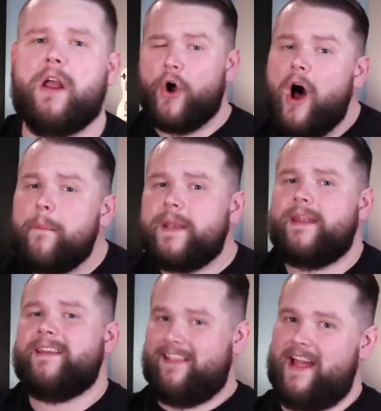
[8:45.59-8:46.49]

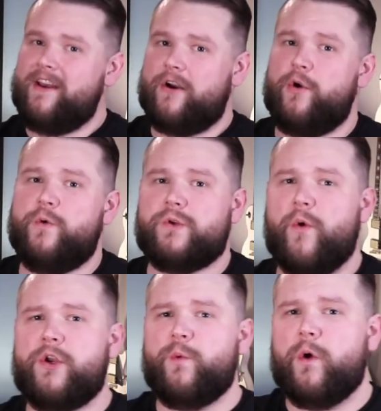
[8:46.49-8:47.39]
competent lender who is
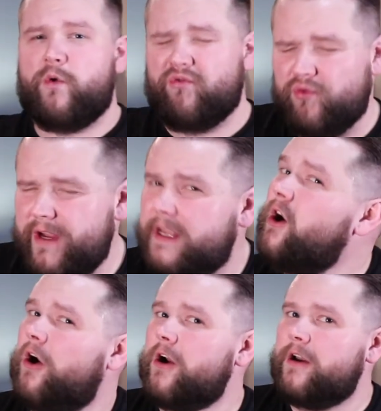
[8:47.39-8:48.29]
going to work really
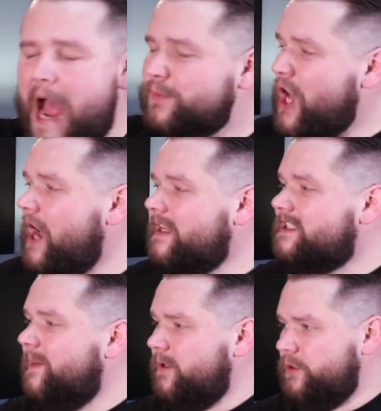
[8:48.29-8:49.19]
hard. I'm talking
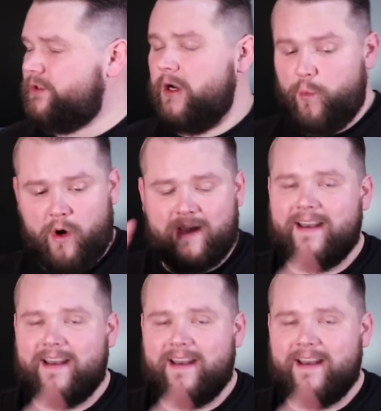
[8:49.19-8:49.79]
someone who's going to work